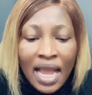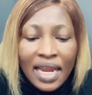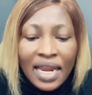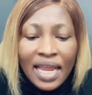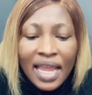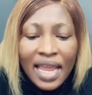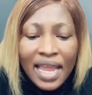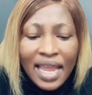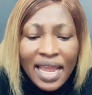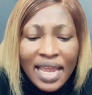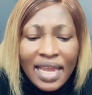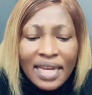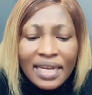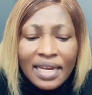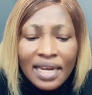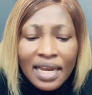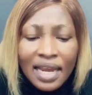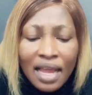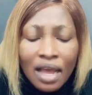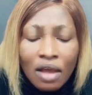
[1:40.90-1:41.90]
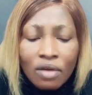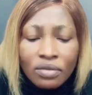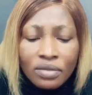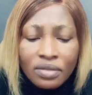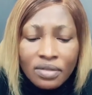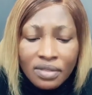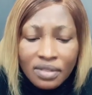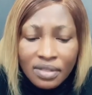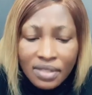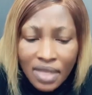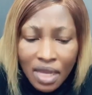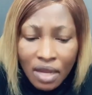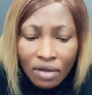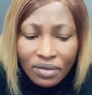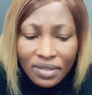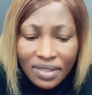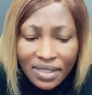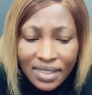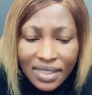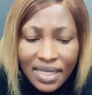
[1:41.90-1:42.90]
And I heard a loud
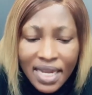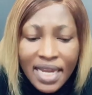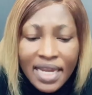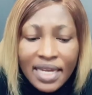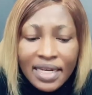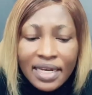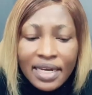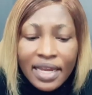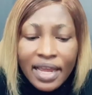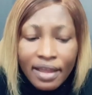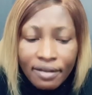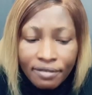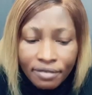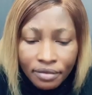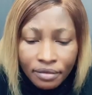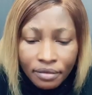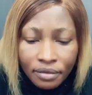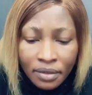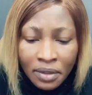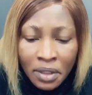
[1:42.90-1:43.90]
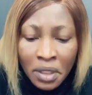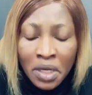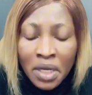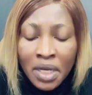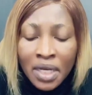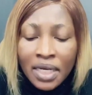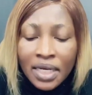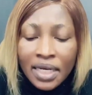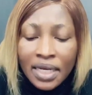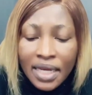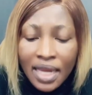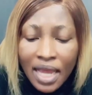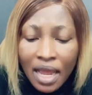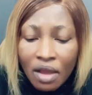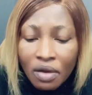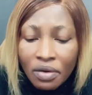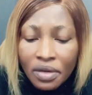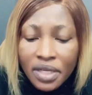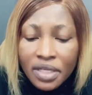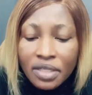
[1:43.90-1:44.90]
sound saying in heaven,
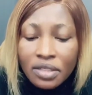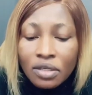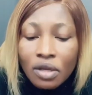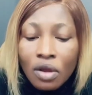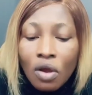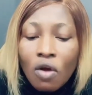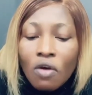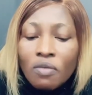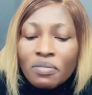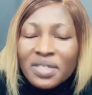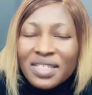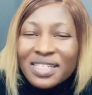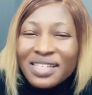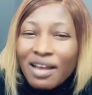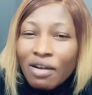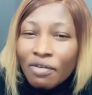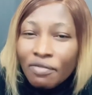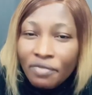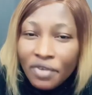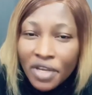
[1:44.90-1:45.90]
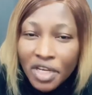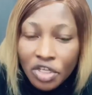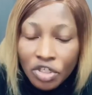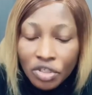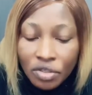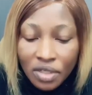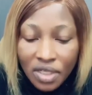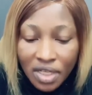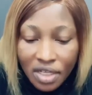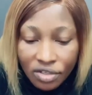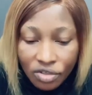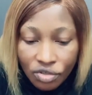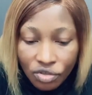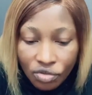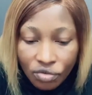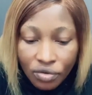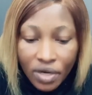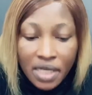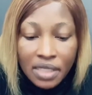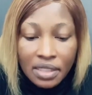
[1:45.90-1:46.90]
now is come salvation and
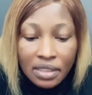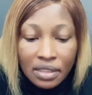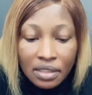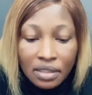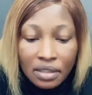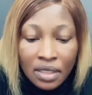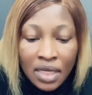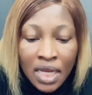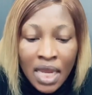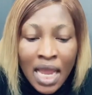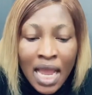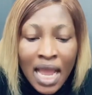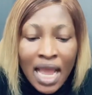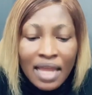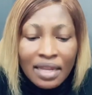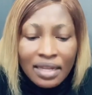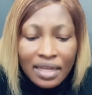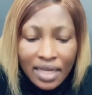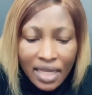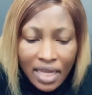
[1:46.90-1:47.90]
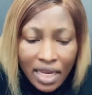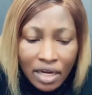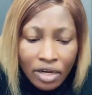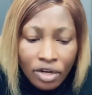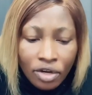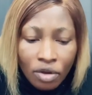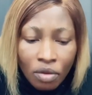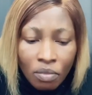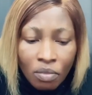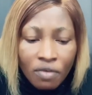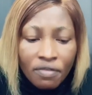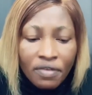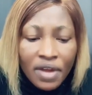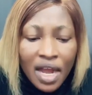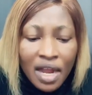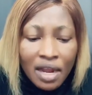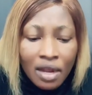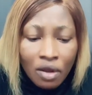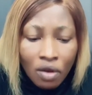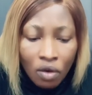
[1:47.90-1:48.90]
strength, and the kingdom of
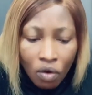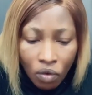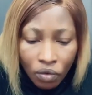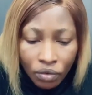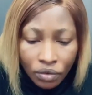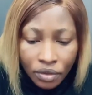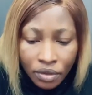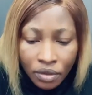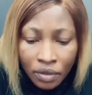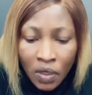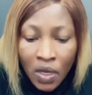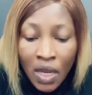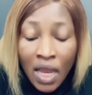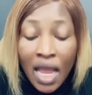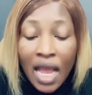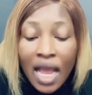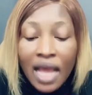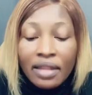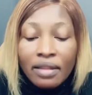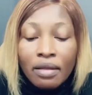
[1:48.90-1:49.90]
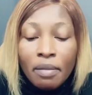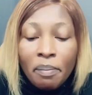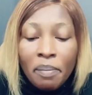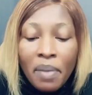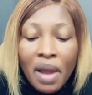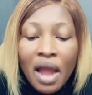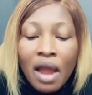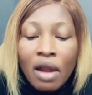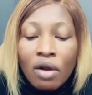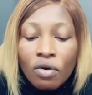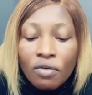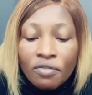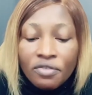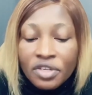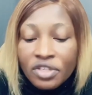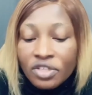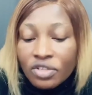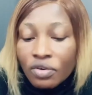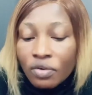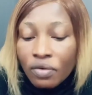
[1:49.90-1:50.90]
our God, and the power
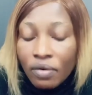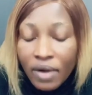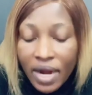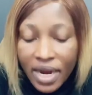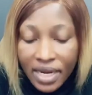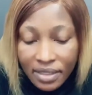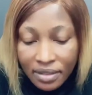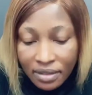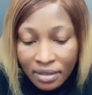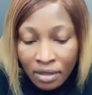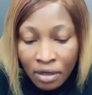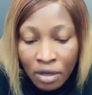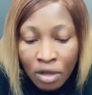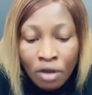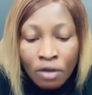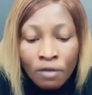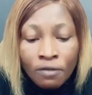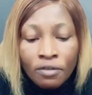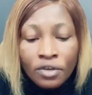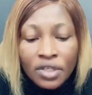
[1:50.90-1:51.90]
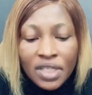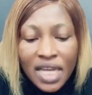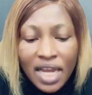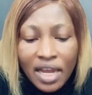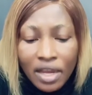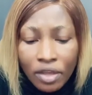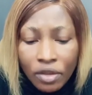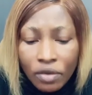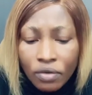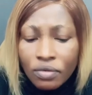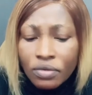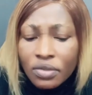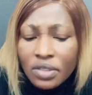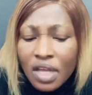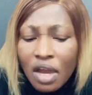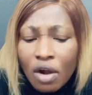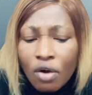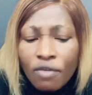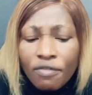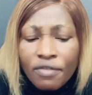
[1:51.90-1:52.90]
of his Christ. For the
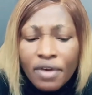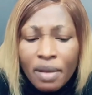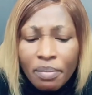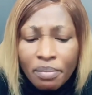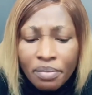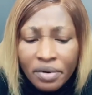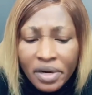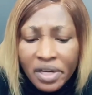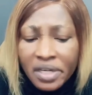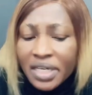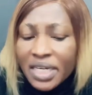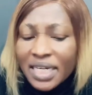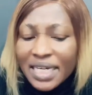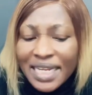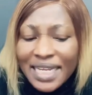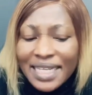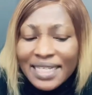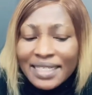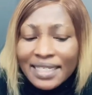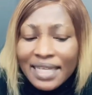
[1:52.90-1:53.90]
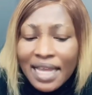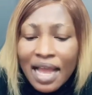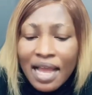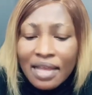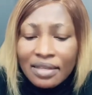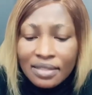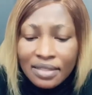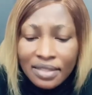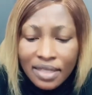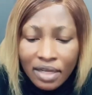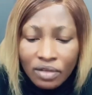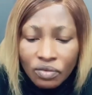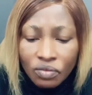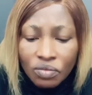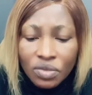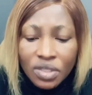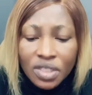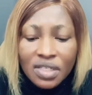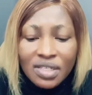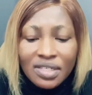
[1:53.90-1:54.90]
accuser of our brethren is cast down,
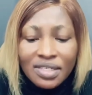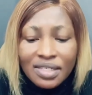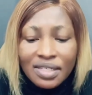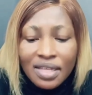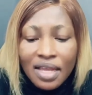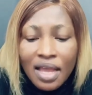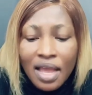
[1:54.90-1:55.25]
which